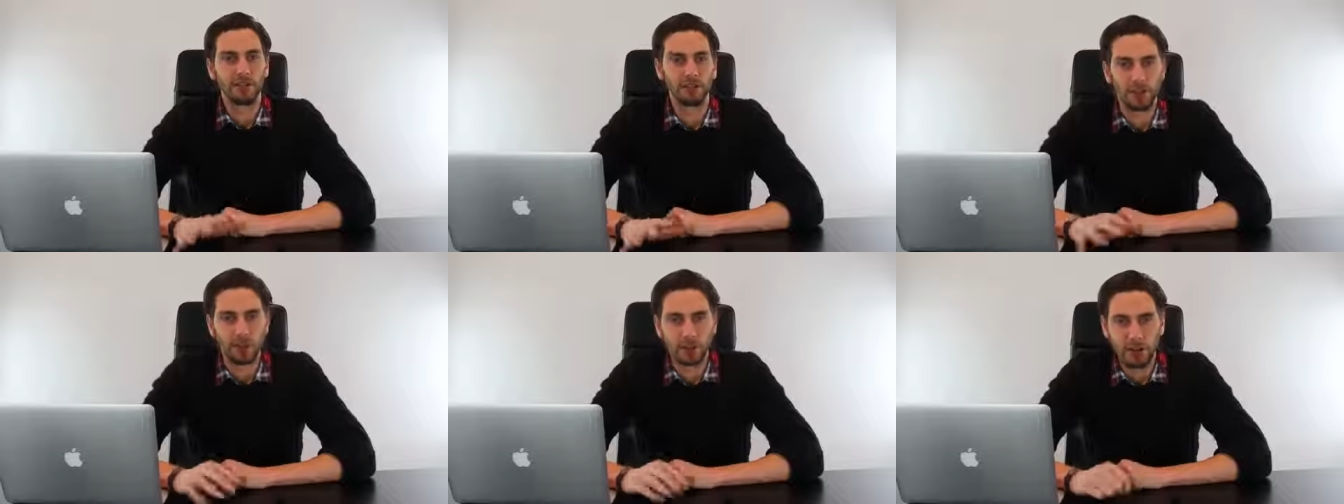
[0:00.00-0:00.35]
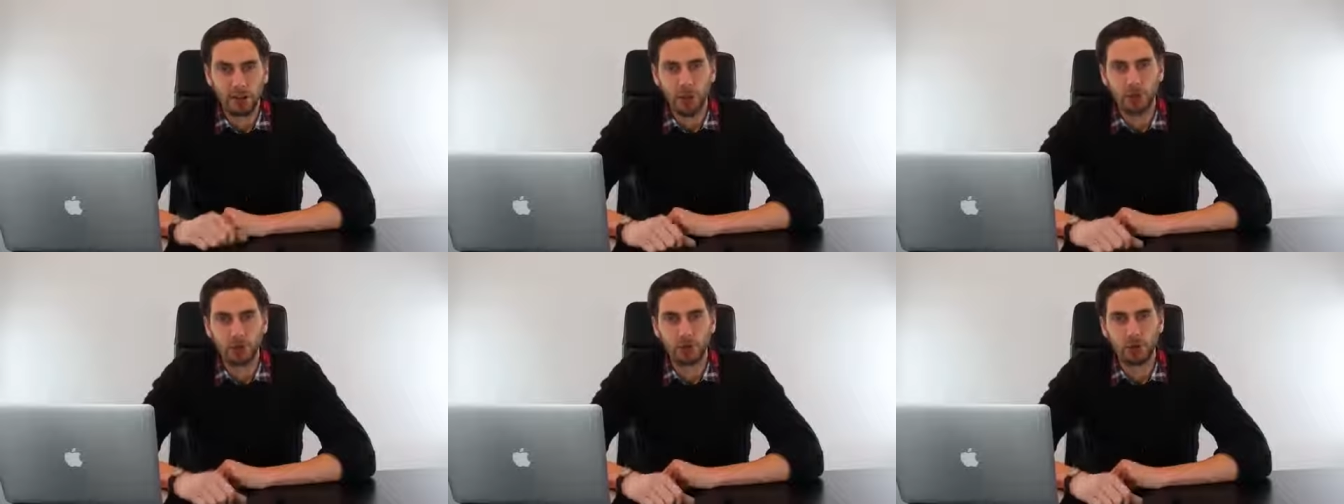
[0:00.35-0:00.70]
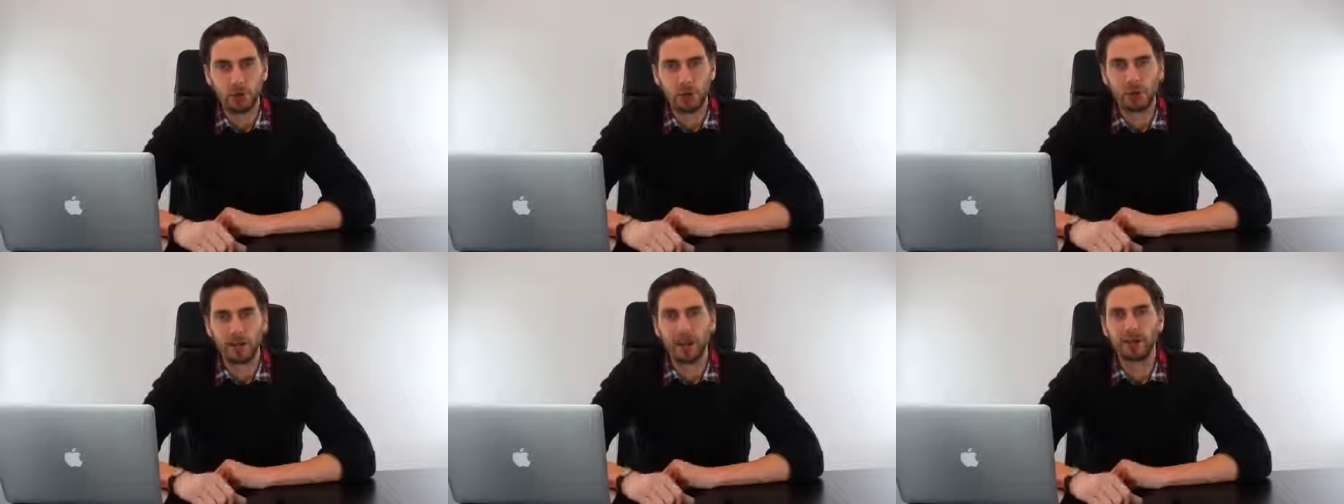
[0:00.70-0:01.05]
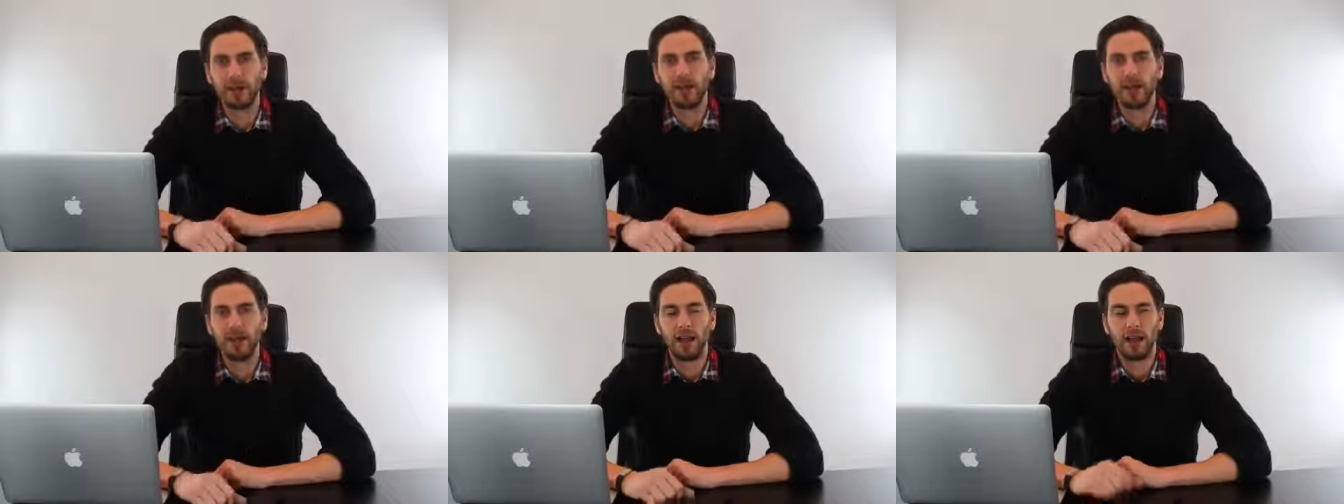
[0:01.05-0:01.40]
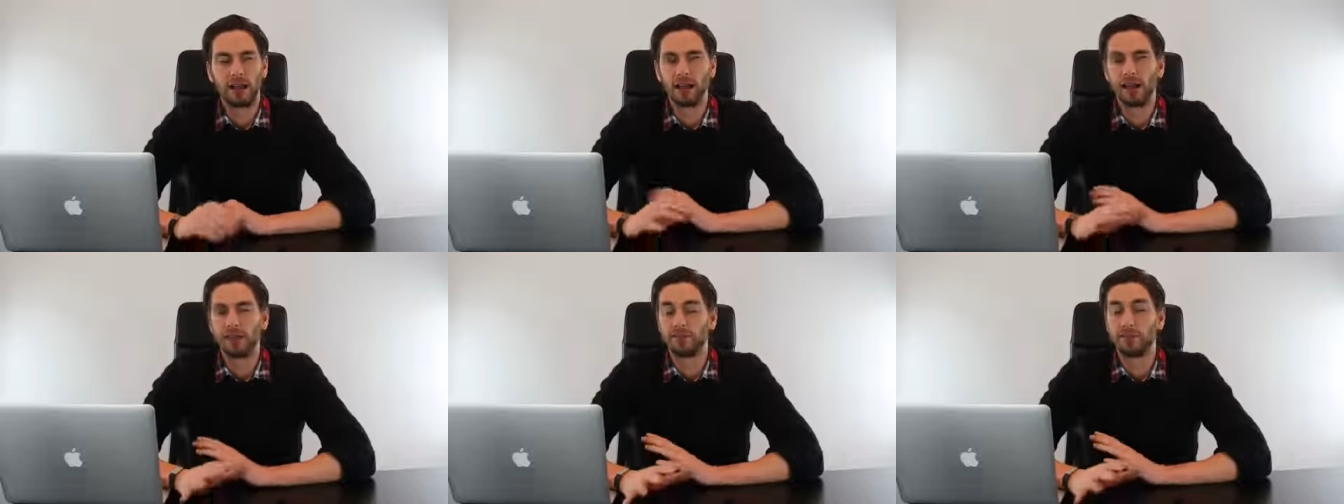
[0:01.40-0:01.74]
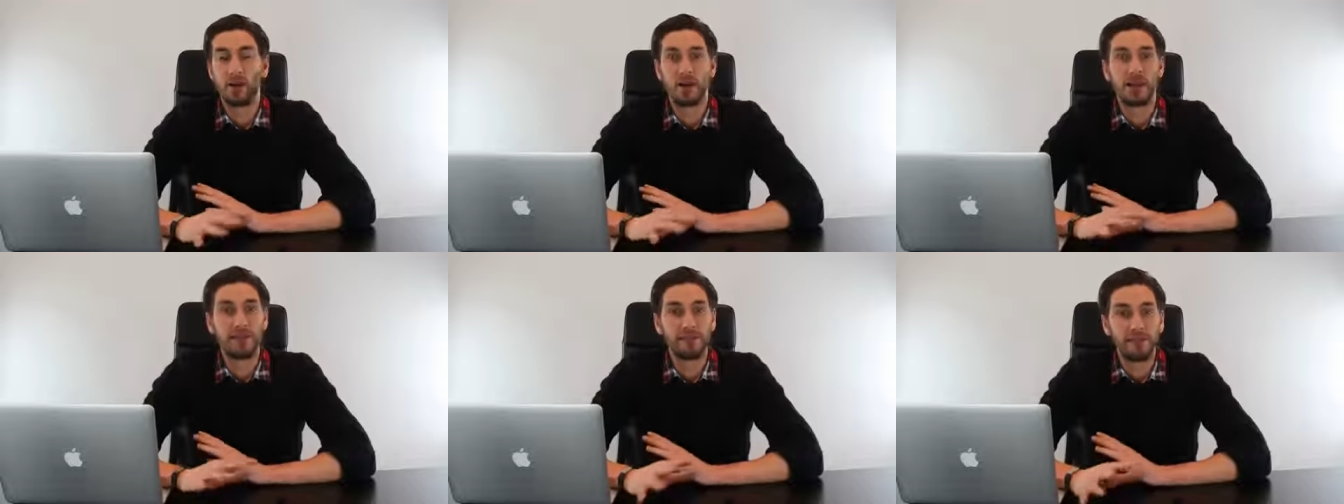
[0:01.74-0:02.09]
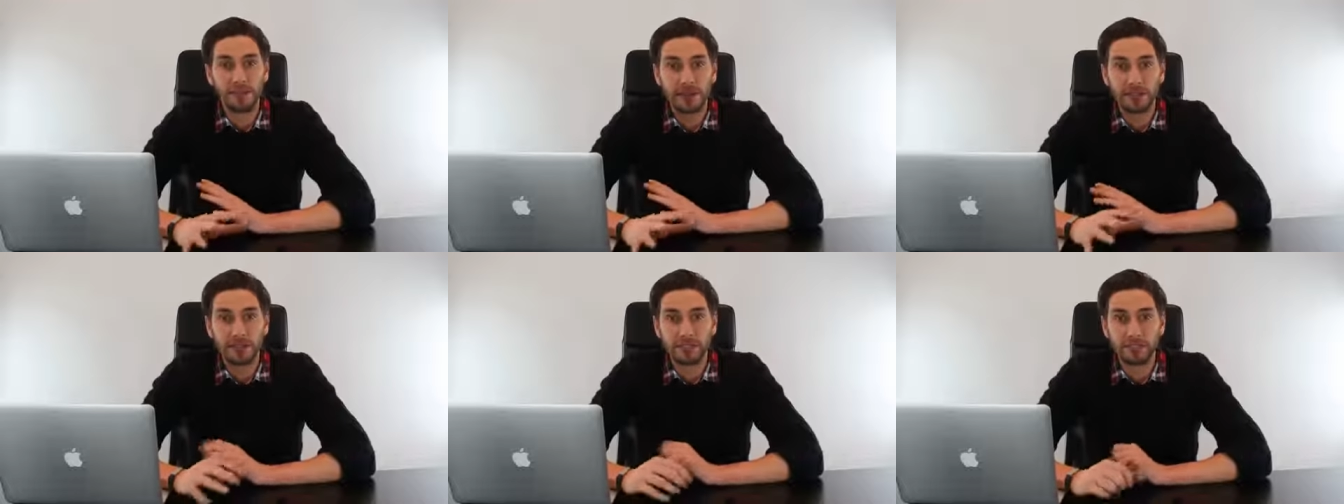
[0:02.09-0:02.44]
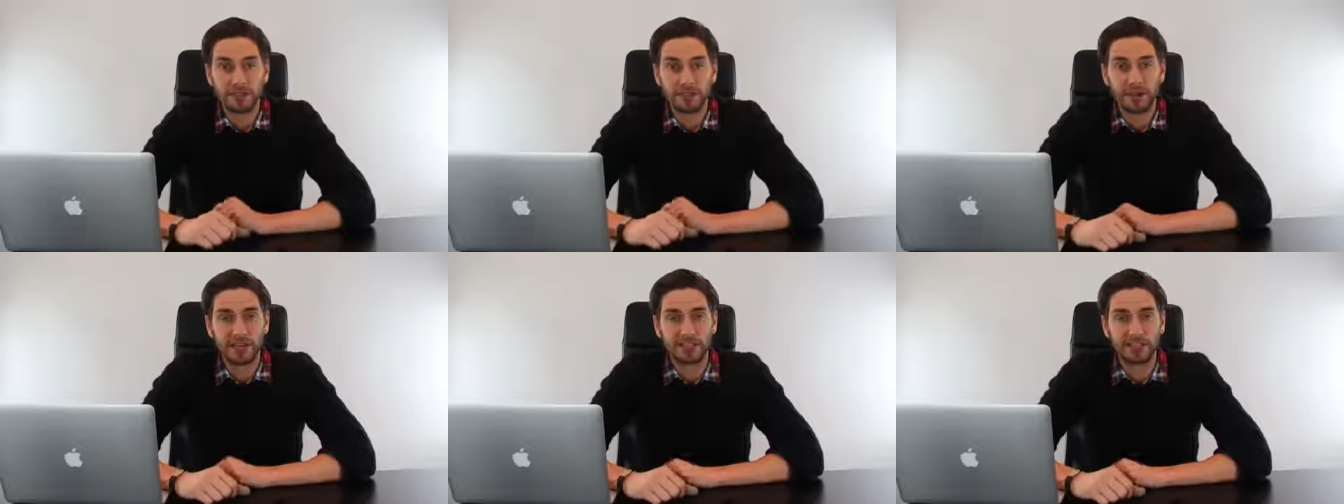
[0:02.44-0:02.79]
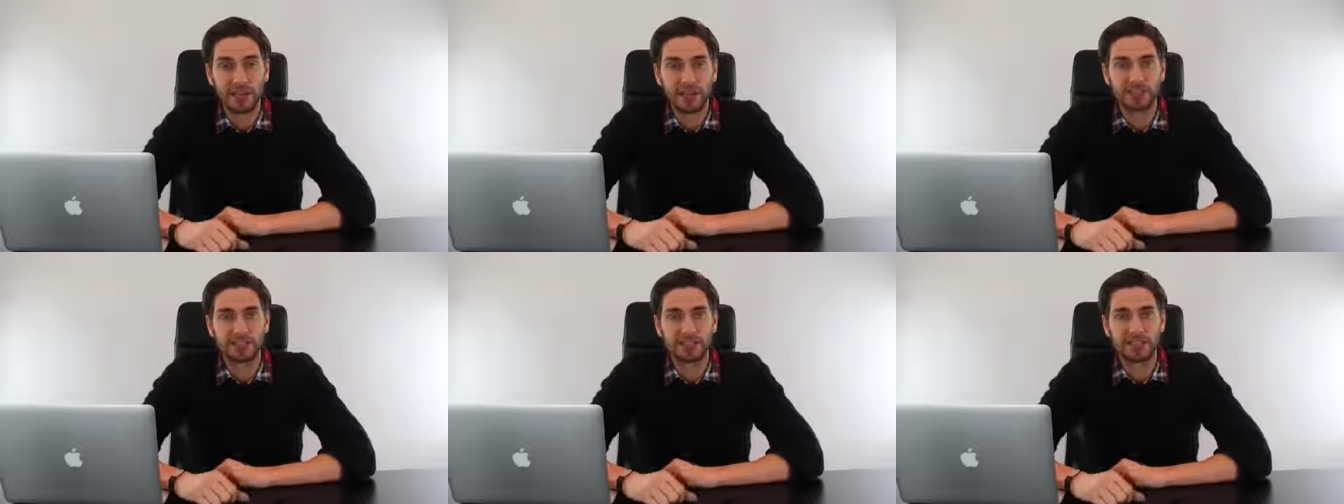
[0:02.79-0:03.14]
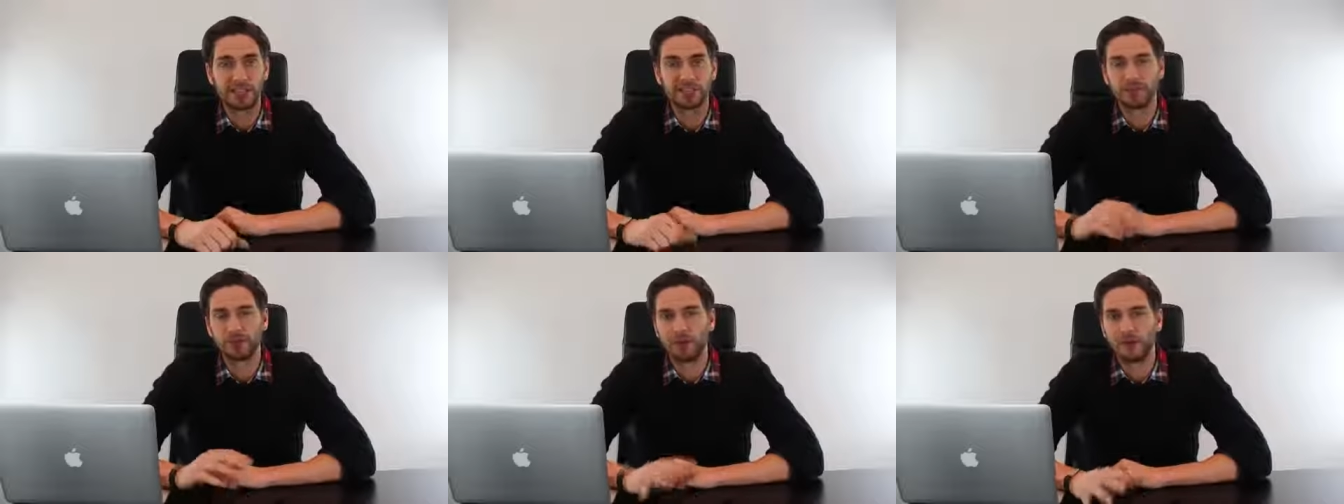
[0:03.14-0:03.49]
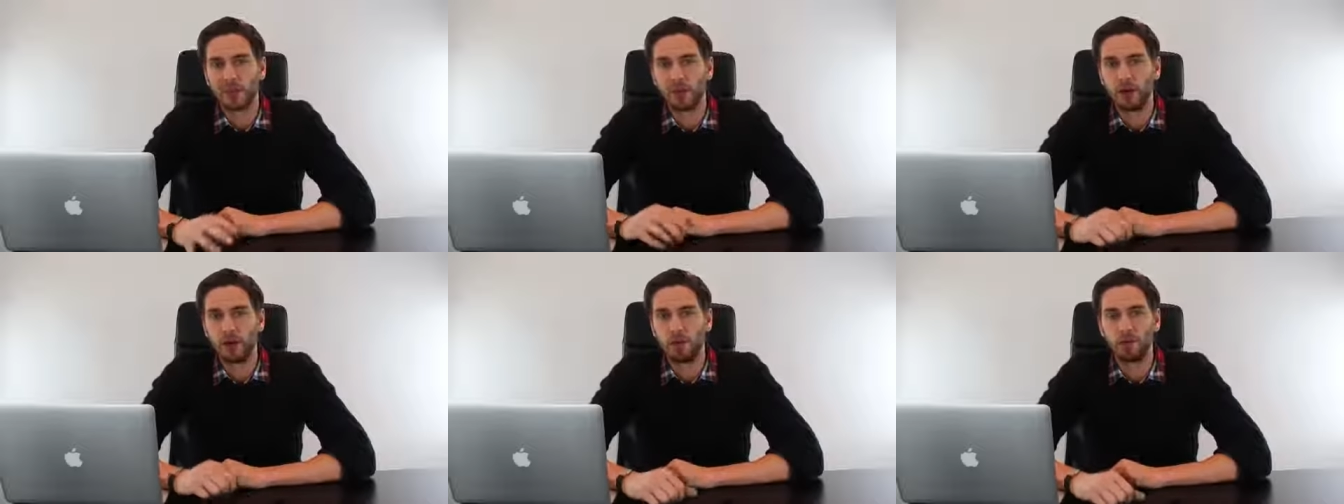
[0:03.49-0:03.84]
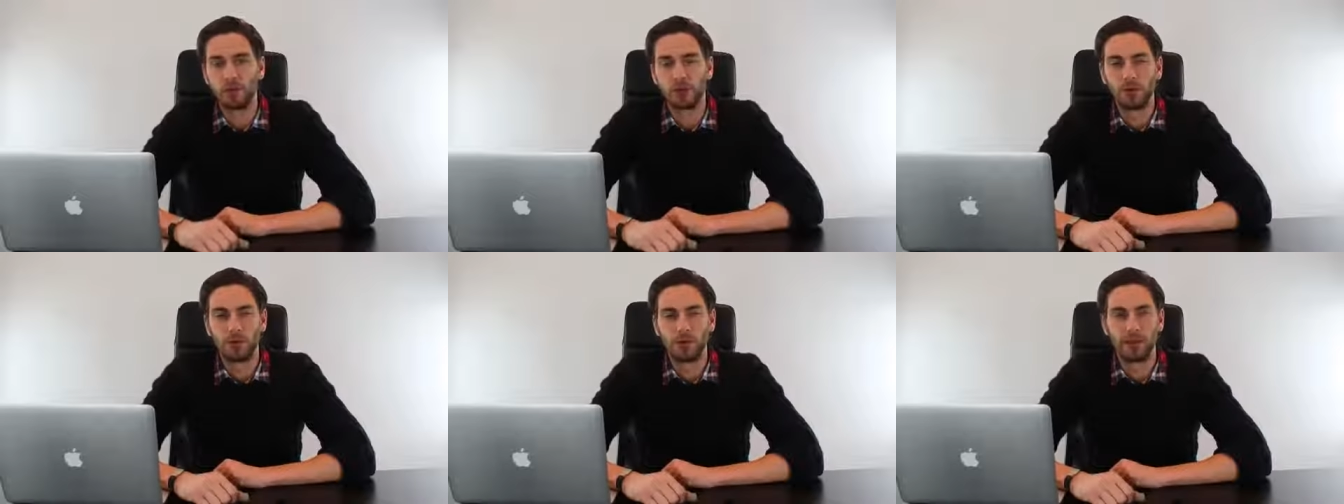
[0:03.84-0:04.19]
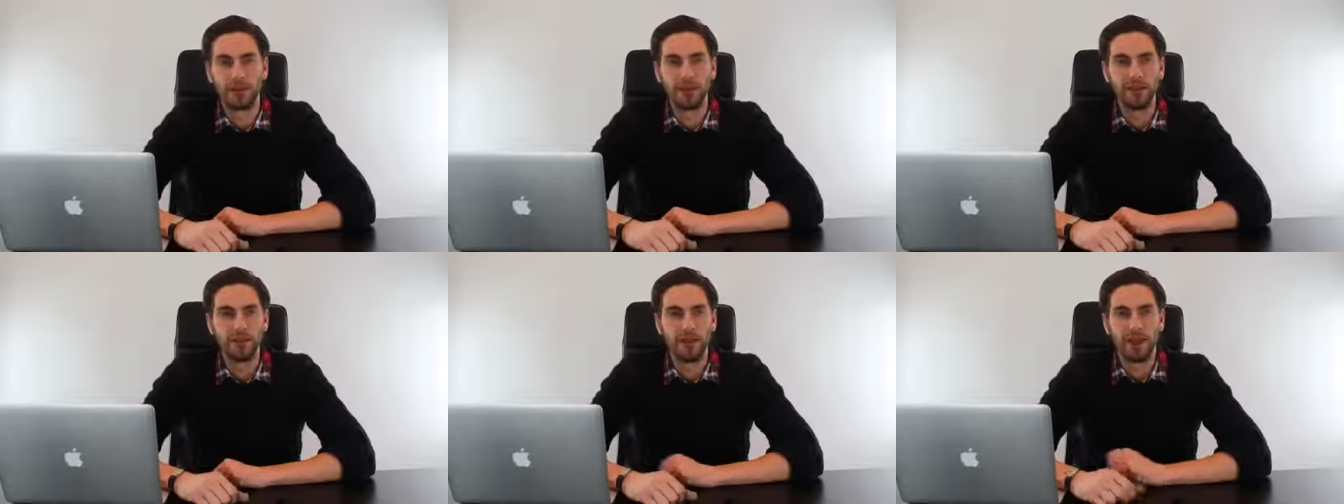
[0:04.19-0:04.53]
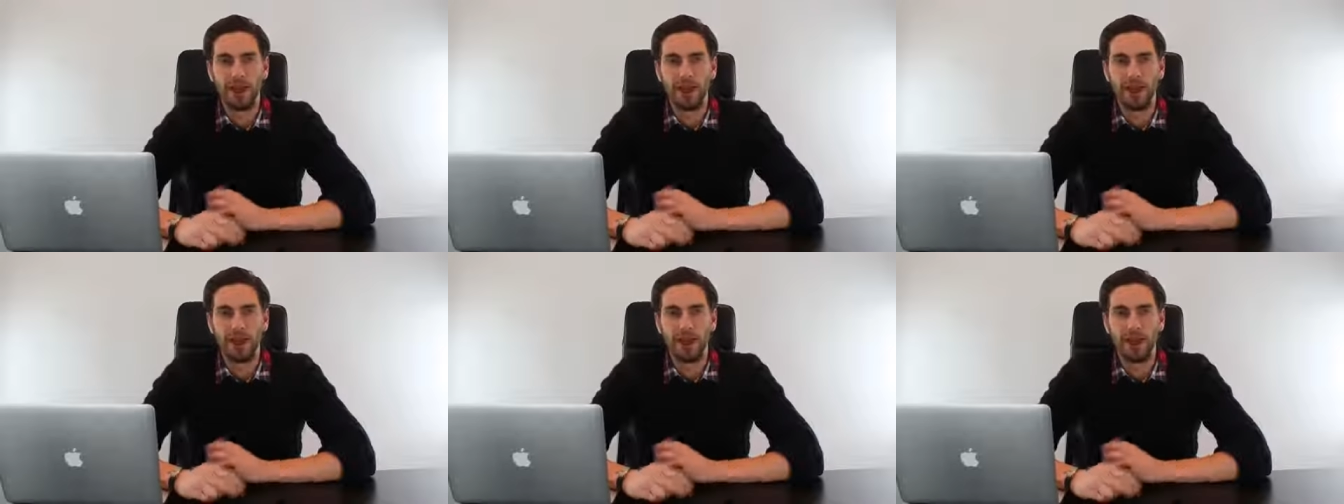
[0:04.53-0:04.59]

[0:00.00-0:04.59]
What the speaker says: I do no cold calling, none of my affiliates do any chasing, do any cold calling,